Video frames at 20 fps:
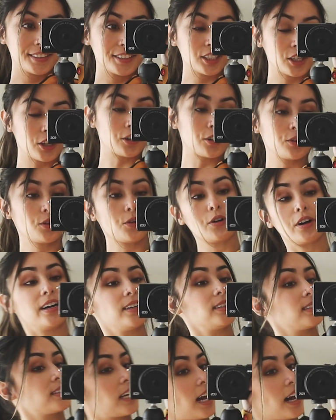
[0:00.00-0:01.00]
To go to
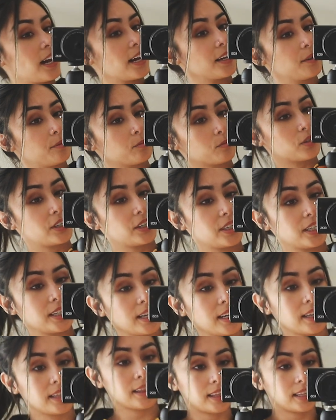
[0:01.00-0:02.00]
Laura's, I am
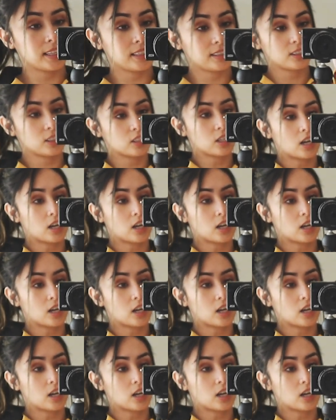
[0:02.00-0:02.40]
wearing this